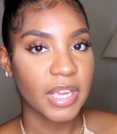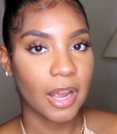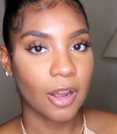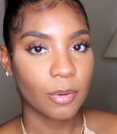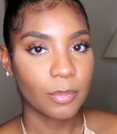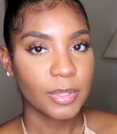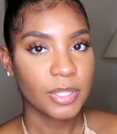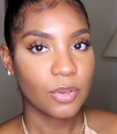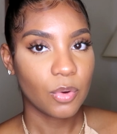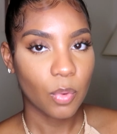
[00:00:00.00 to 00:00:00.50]
I
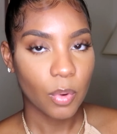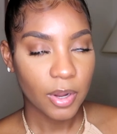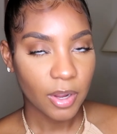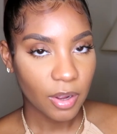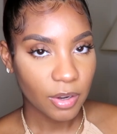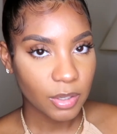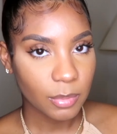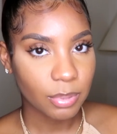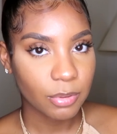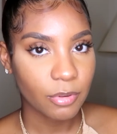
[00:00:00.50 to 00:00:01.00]
will be going
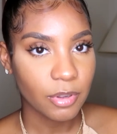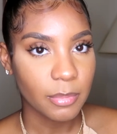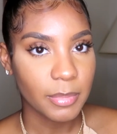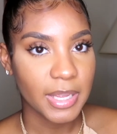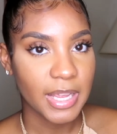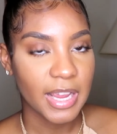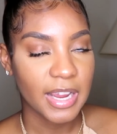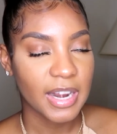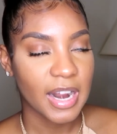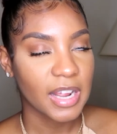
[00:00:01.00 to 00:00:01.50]
on
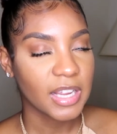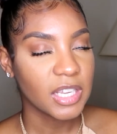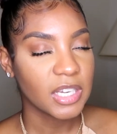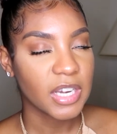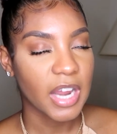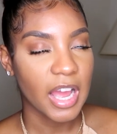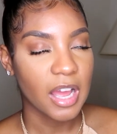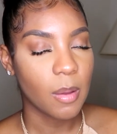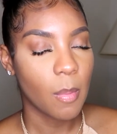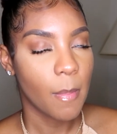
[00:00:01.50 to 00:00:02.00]
deployment. And I
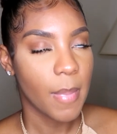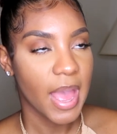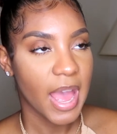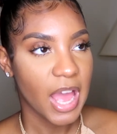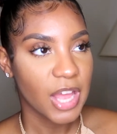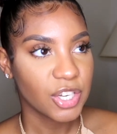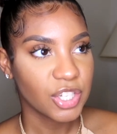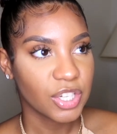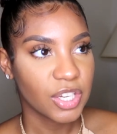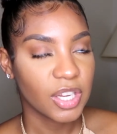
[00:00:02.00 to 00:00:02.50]
cannot
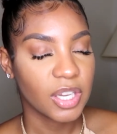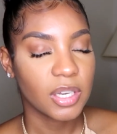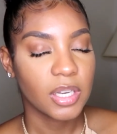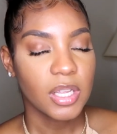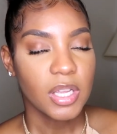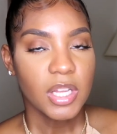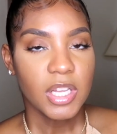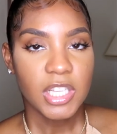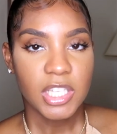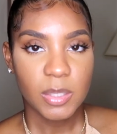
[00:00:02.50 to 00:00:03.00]
imagine